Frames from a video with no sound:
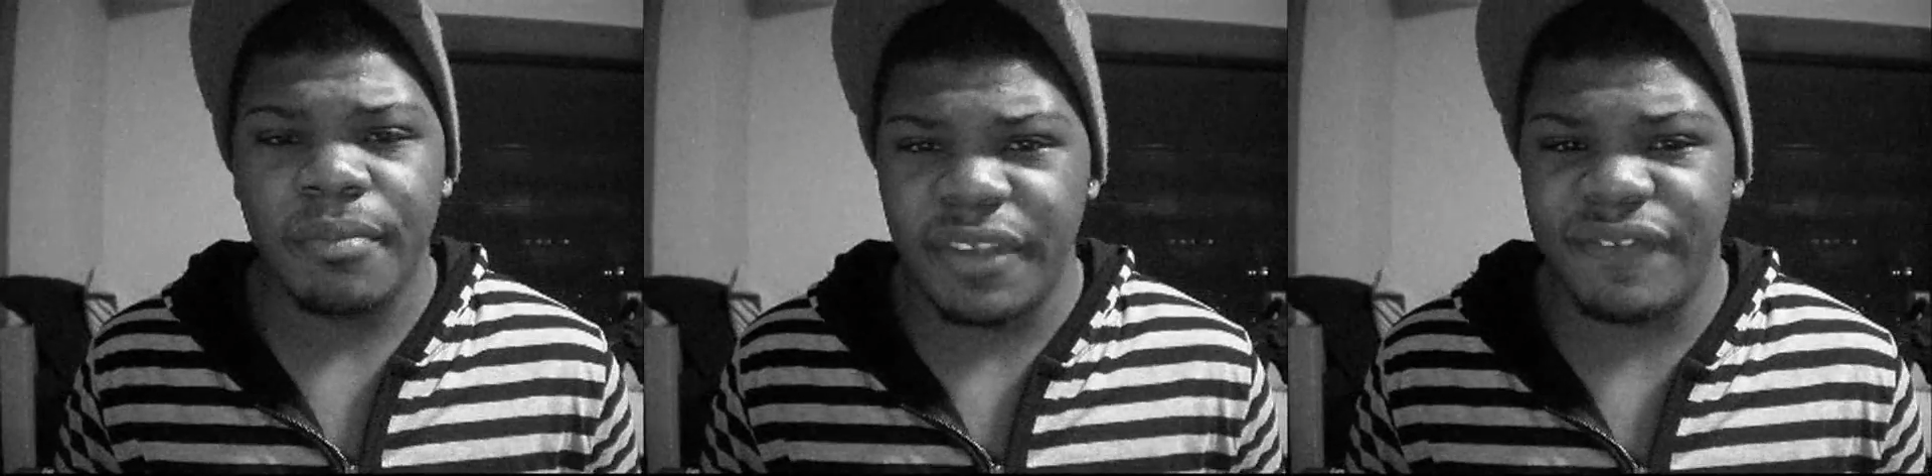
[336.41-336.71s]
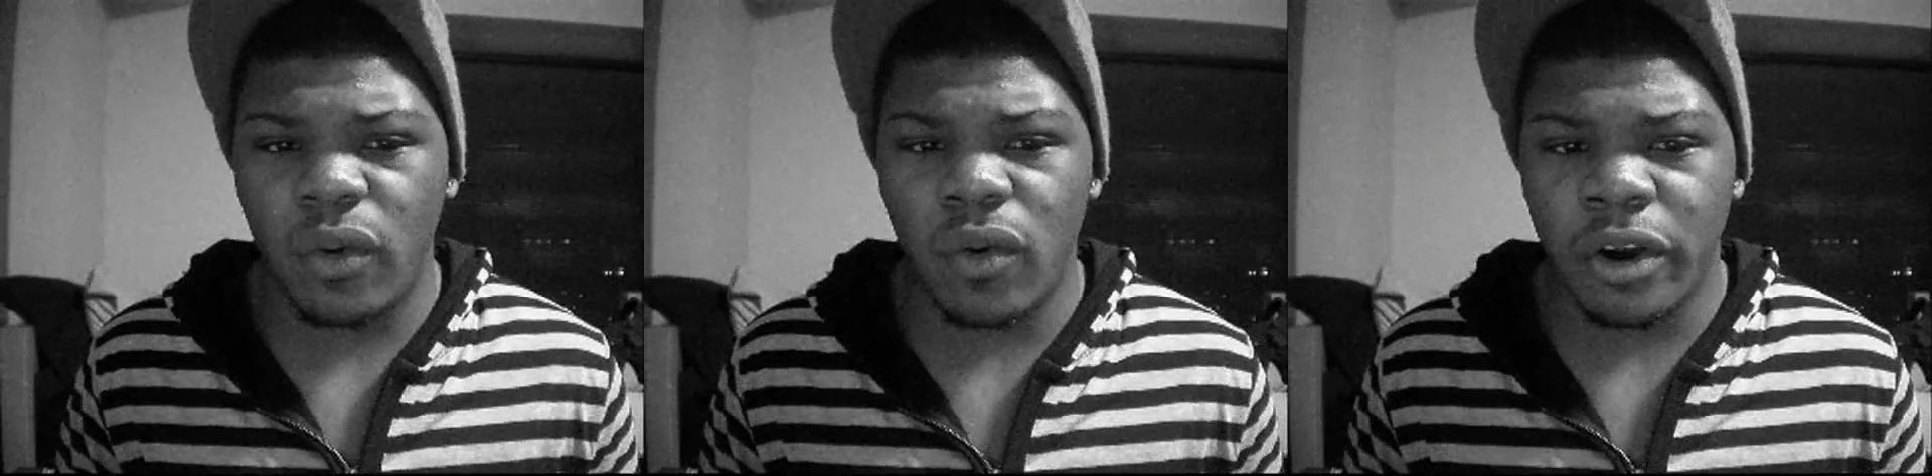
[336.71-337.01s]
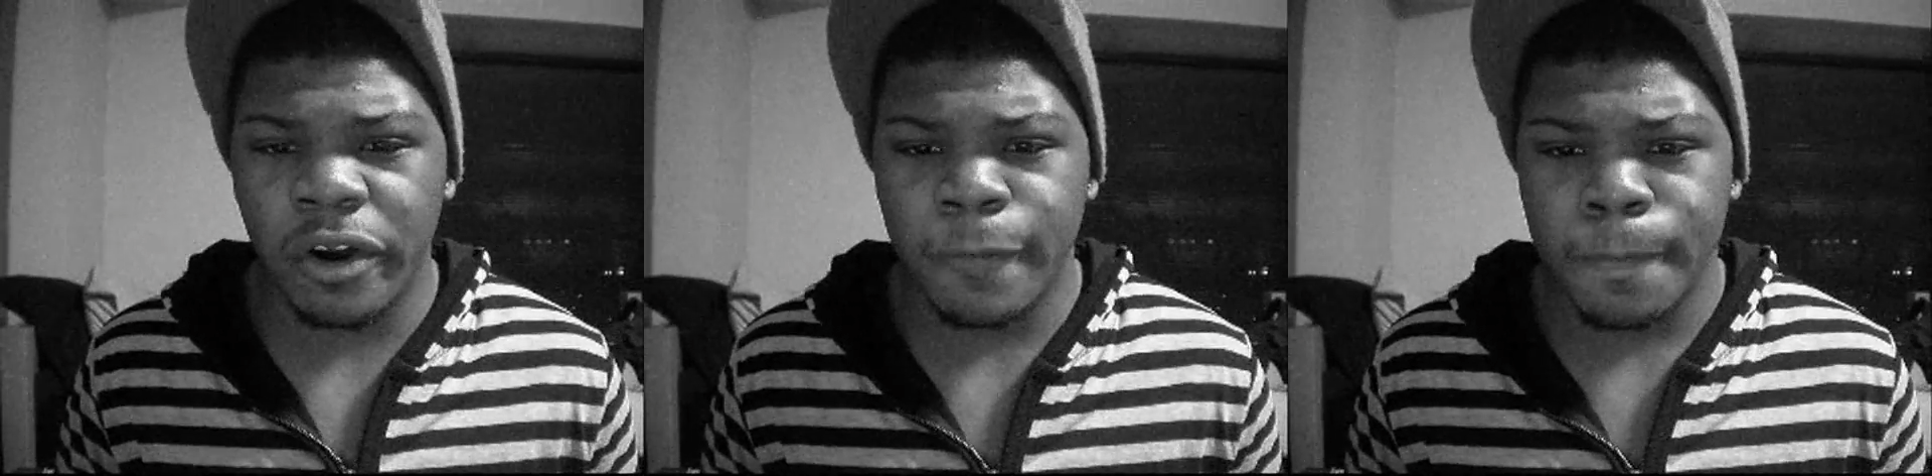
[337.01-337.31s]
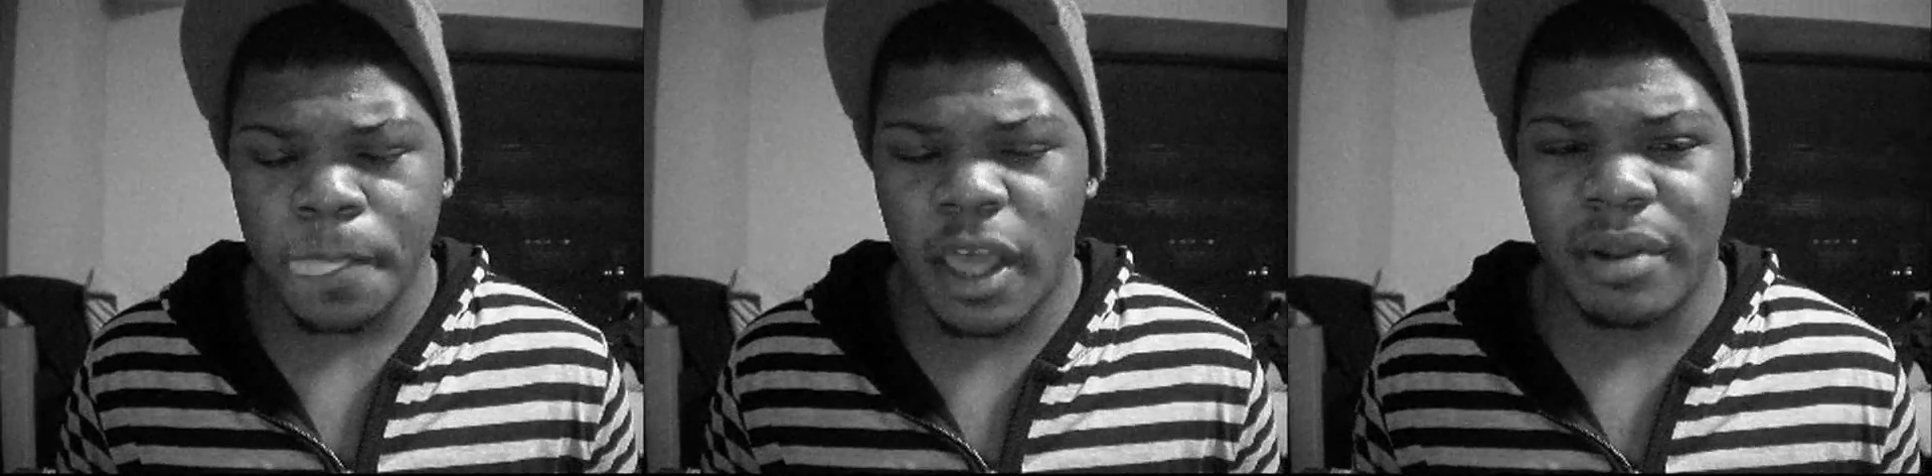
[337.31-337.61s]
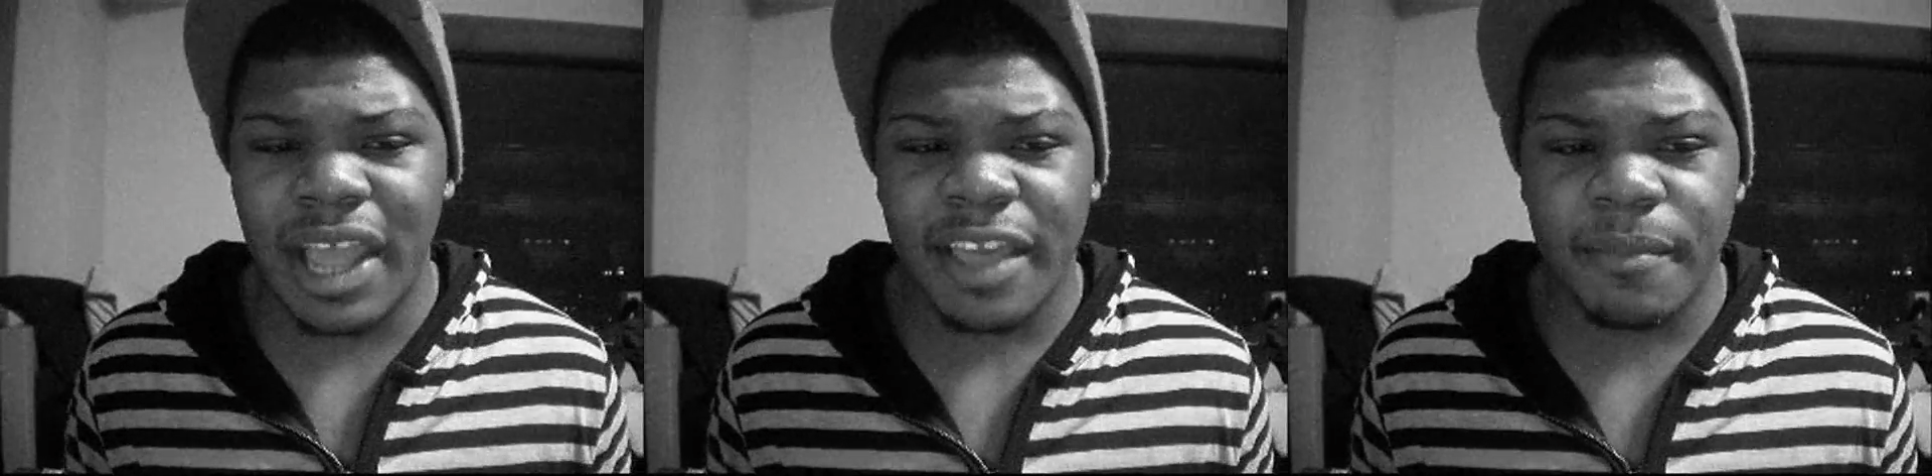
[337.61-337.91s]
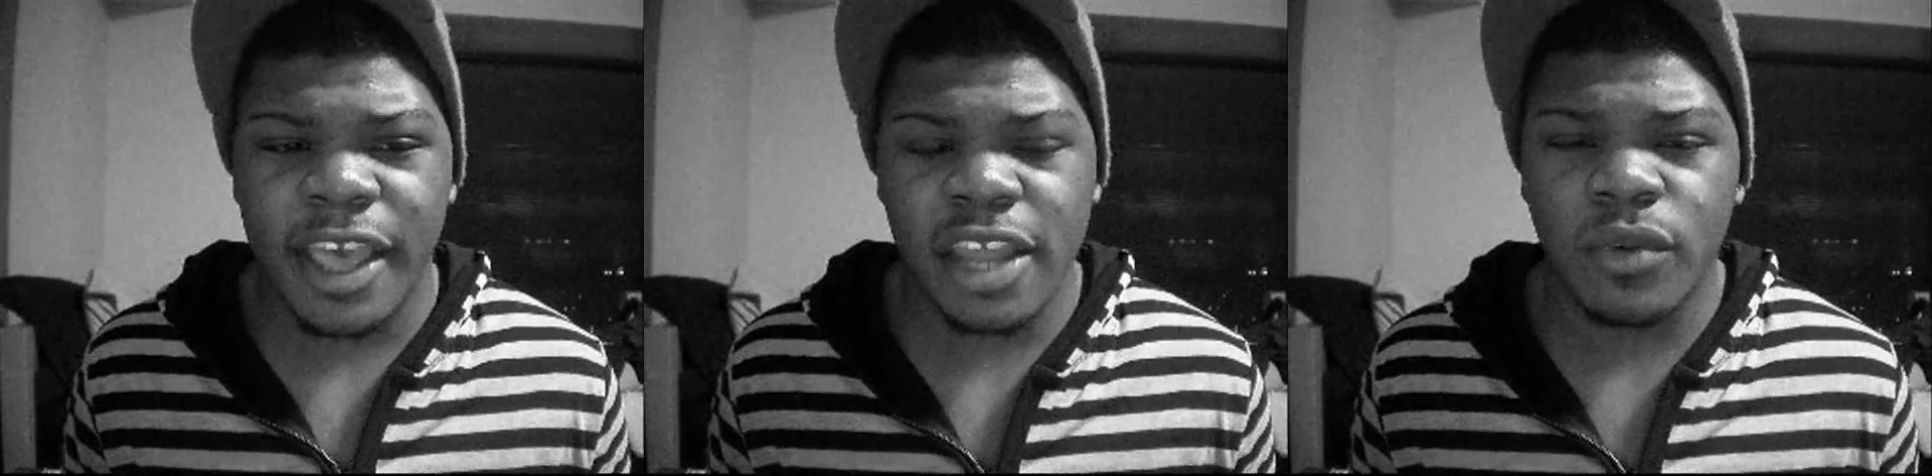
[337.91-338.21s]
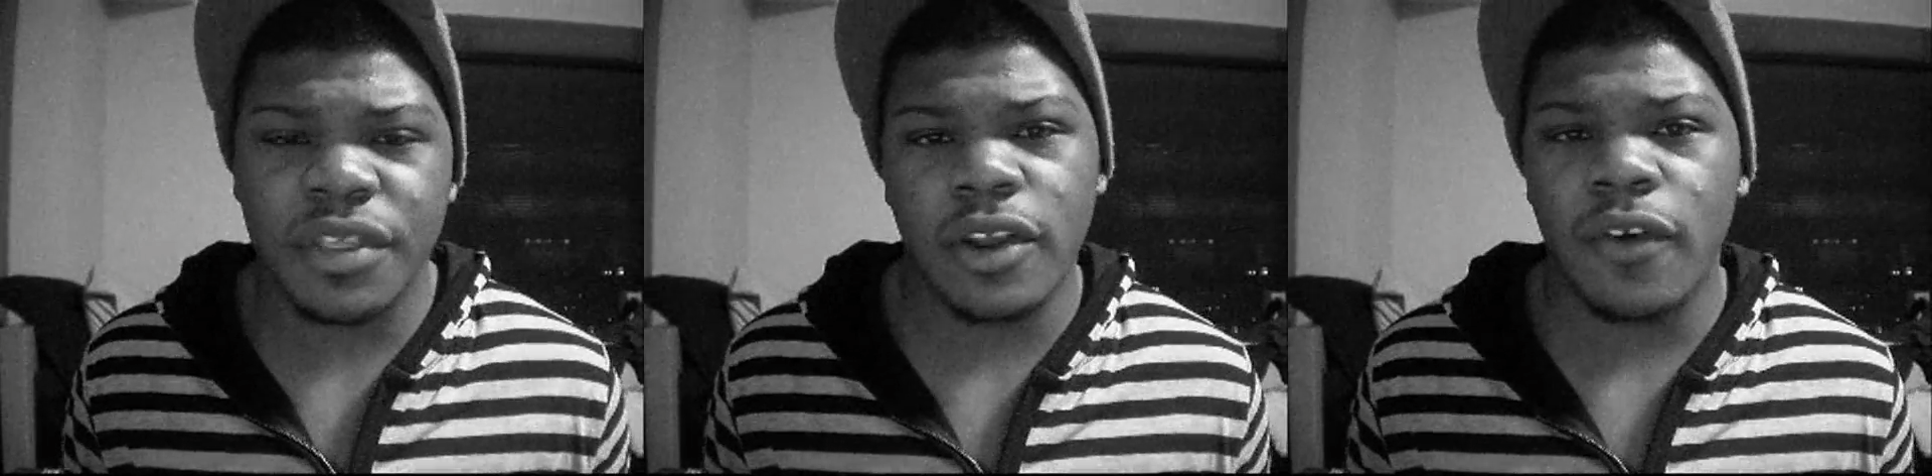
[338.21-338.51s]
before a black
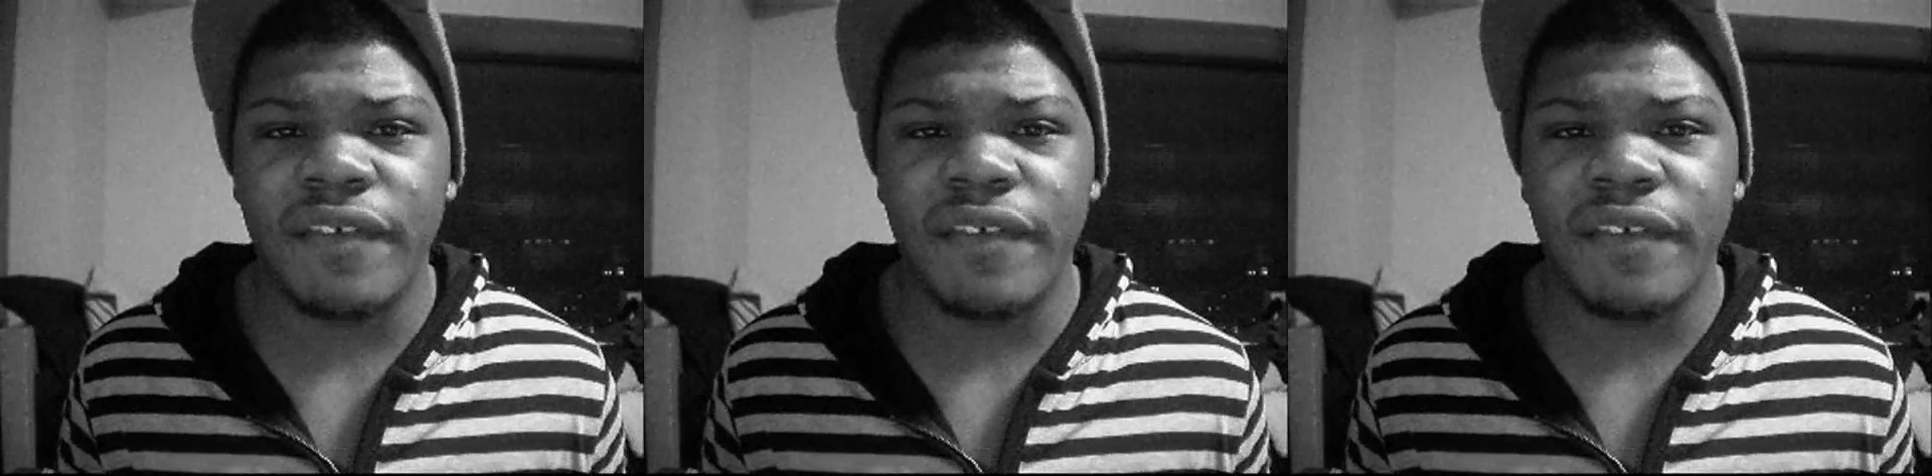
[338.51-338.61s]
man with no